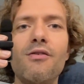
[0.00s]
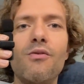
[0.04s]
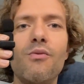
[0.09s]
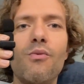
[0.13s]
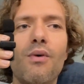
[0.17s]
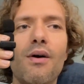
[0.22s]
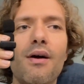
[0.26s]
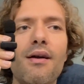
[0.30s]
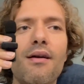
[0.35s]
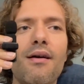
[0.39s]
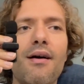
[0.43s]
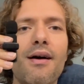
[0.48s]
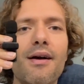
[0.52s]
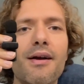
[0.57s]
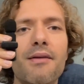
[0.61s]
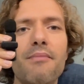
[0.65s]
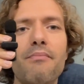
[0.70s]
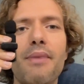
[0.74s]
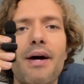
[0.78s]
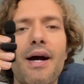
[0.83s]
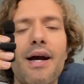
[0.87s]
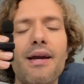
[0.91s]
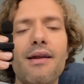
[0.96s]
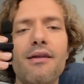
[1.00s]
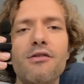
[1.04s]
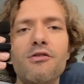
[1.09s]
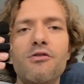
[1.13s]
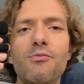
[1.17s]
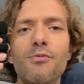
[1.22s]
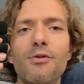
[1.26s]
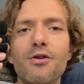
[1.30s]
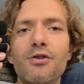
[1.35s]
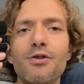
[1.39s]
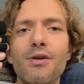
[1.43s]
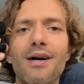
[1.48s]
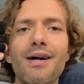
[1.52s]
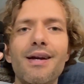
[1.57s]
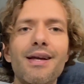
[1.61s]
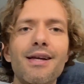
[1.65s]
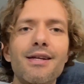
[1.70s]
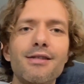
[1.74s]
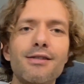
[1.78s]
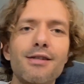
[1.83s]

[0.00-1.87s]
whatnot, combining spirituality and